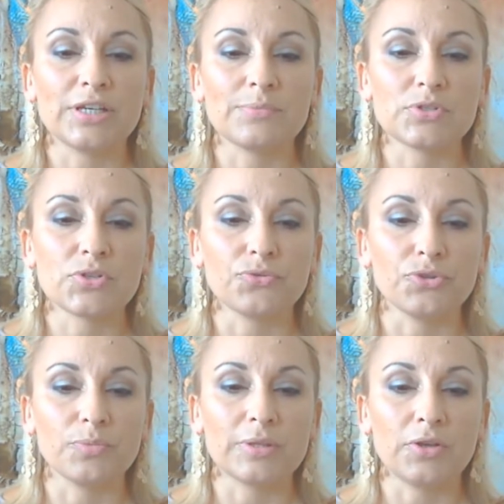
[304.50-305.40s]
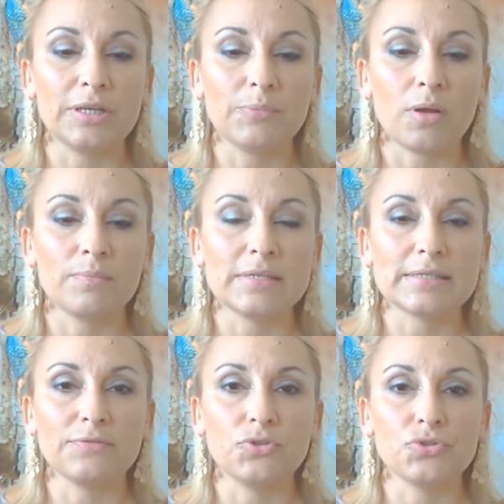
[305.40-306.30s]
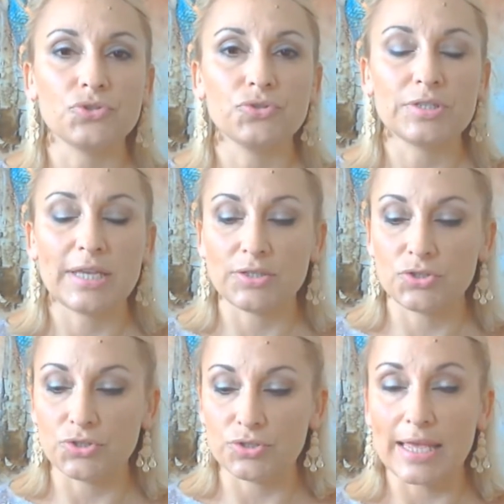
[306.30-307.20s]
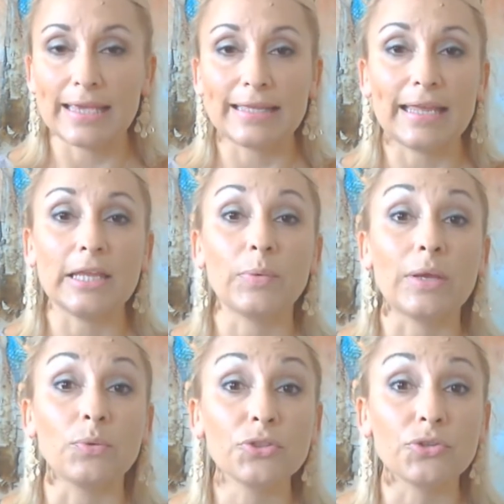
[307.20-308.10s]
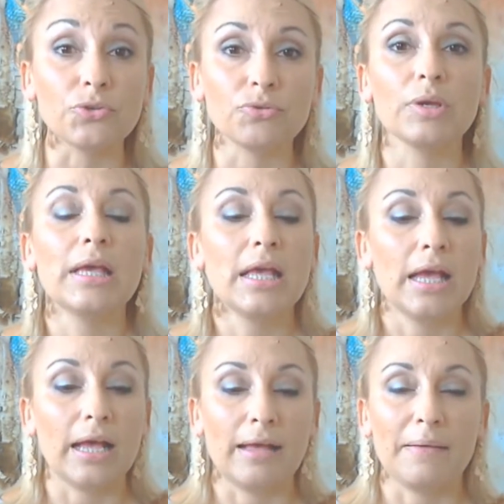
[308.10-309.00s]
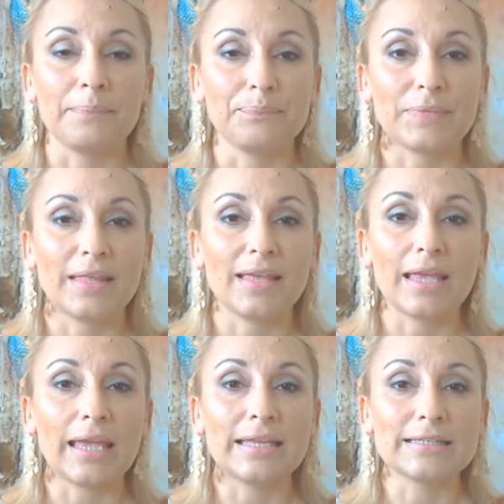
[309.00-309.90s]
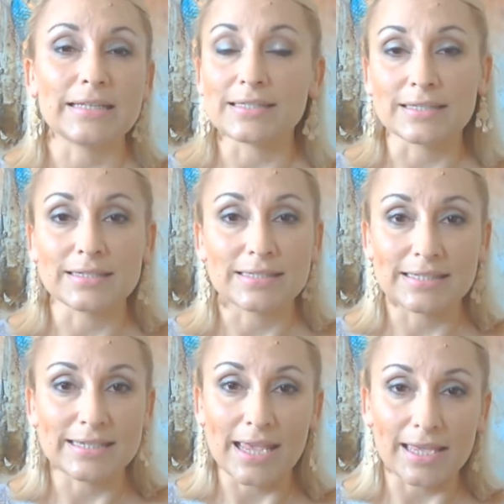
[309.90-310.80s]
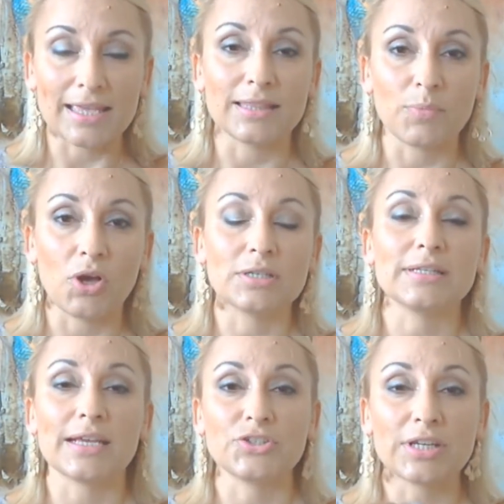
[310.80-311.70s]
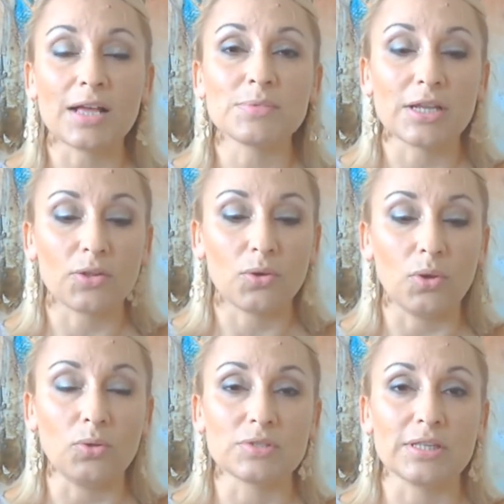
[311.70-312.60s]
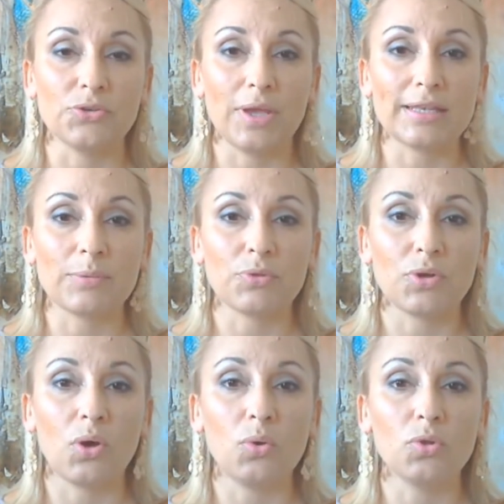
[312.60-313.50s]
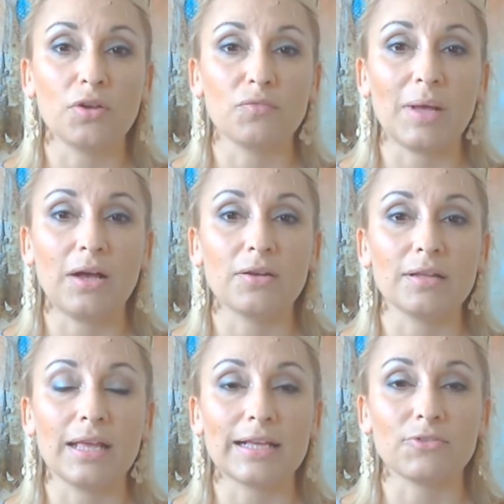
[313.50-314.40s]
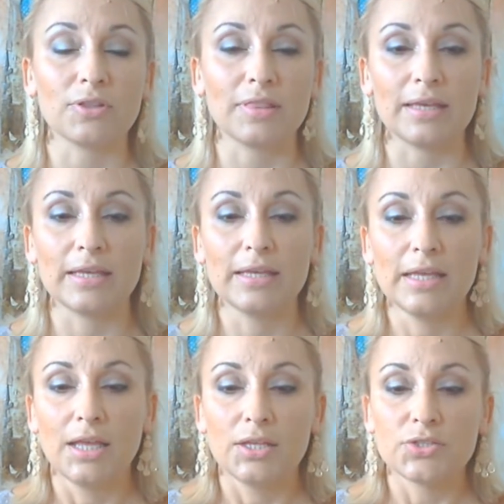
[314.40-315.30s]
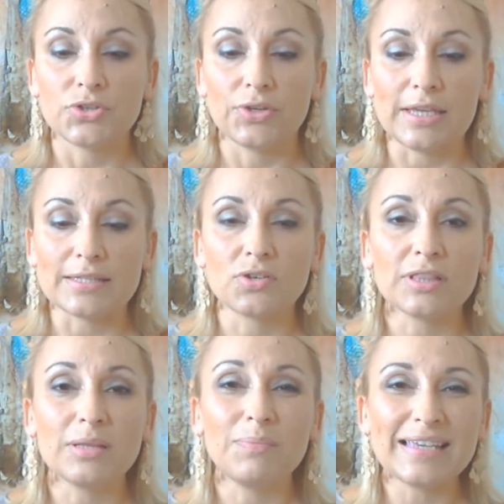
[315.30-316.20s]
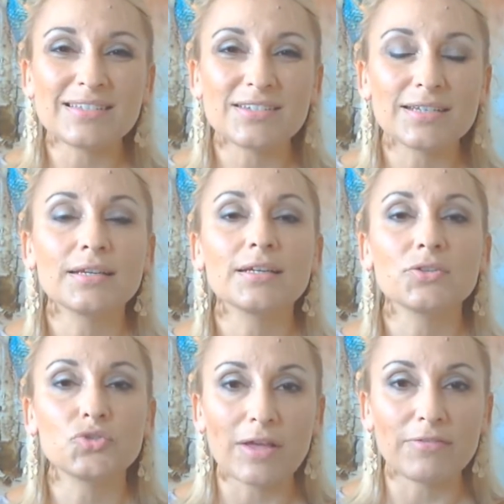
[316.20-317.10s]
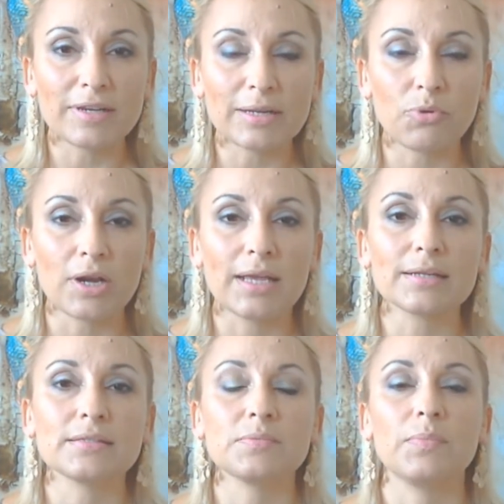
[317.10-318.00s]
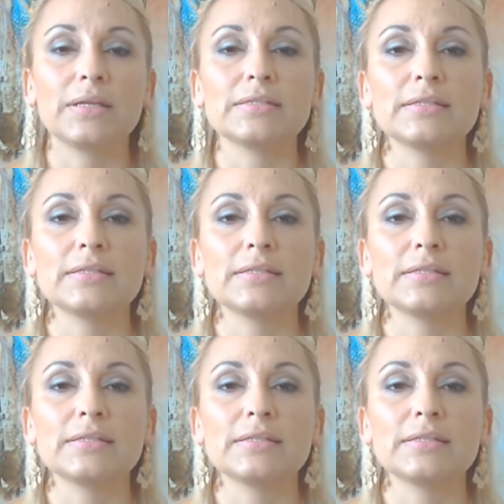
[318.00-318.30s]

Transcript: comes through. But the only problem is, if you do tend to take it anywhere with you, it doesn't stay in the pot. It actually comes out of the holes, and then you end up with a whole lot of powder like I've got there. So yes, not the best traveling product, but